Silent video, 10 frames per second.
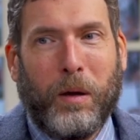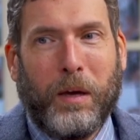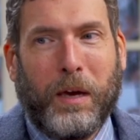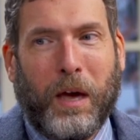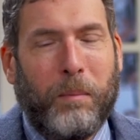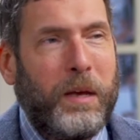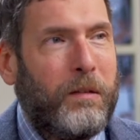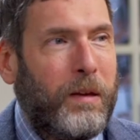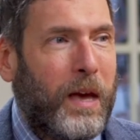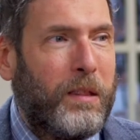coming
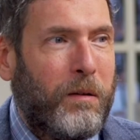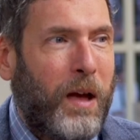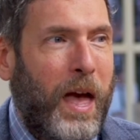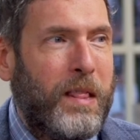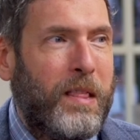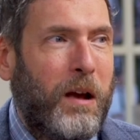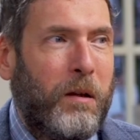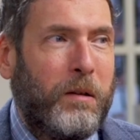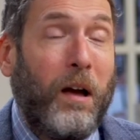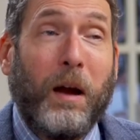together and they
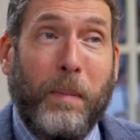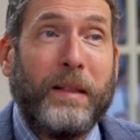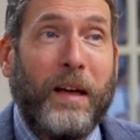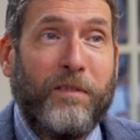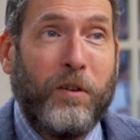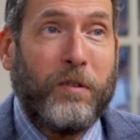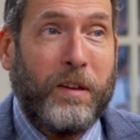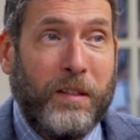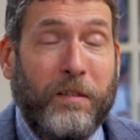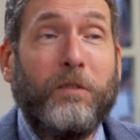are talk about
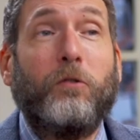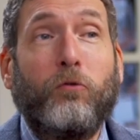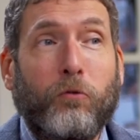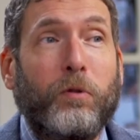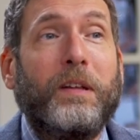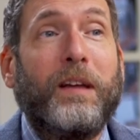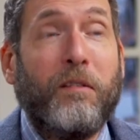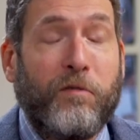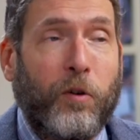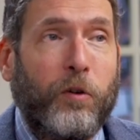diversity this is a truly
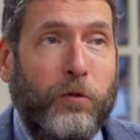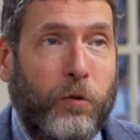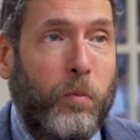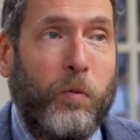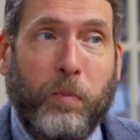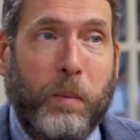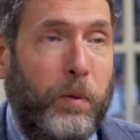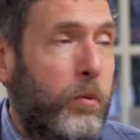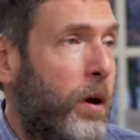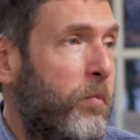diverse group of
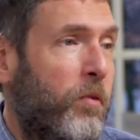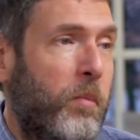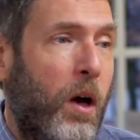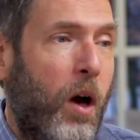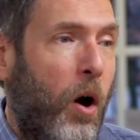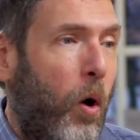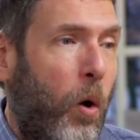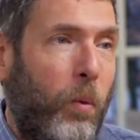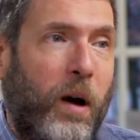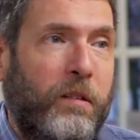people who come from
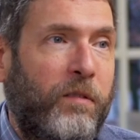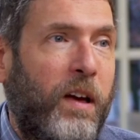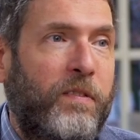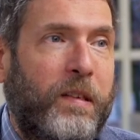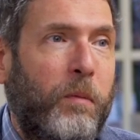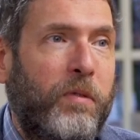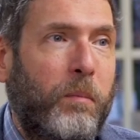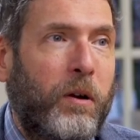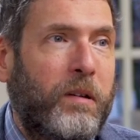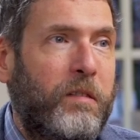all walks of life some of
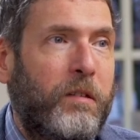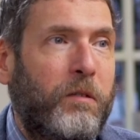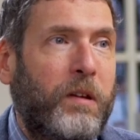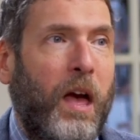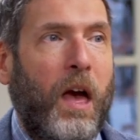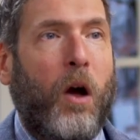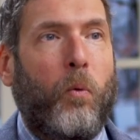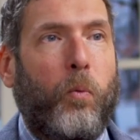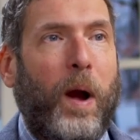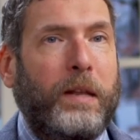them are considered
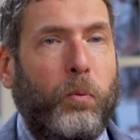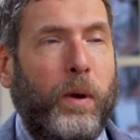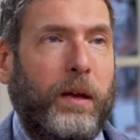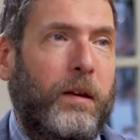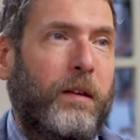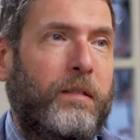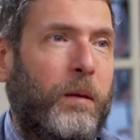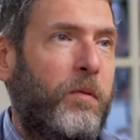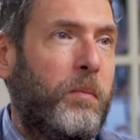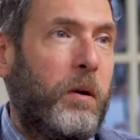right wing
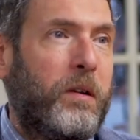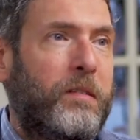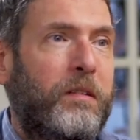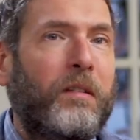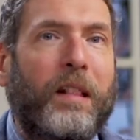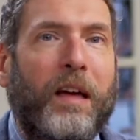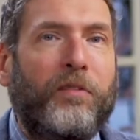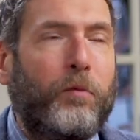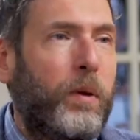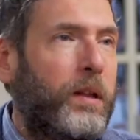some of them are considered
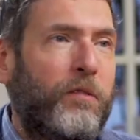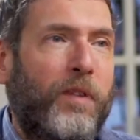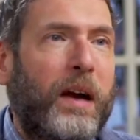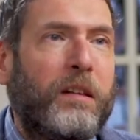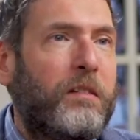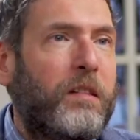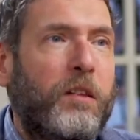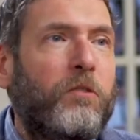left wing the fact is that these